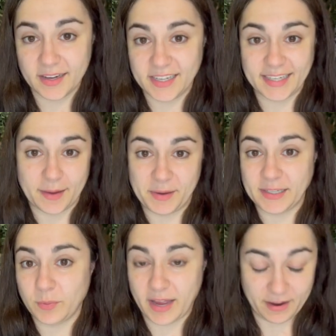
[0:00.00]
So that
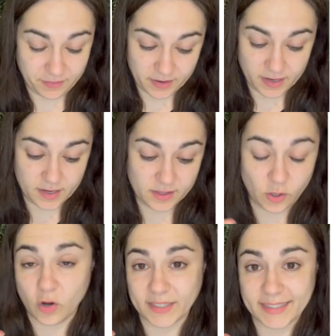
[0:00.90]
means whatever the
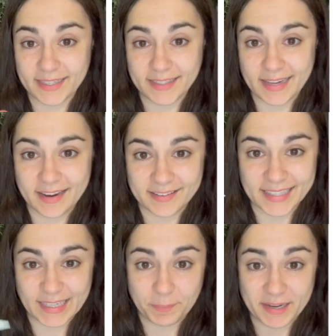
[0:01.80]
cost is, they're going to
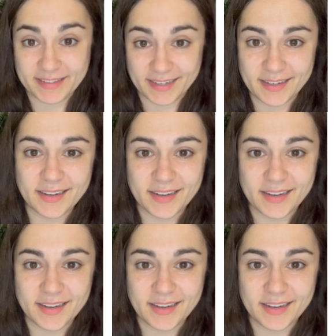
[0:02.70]
split it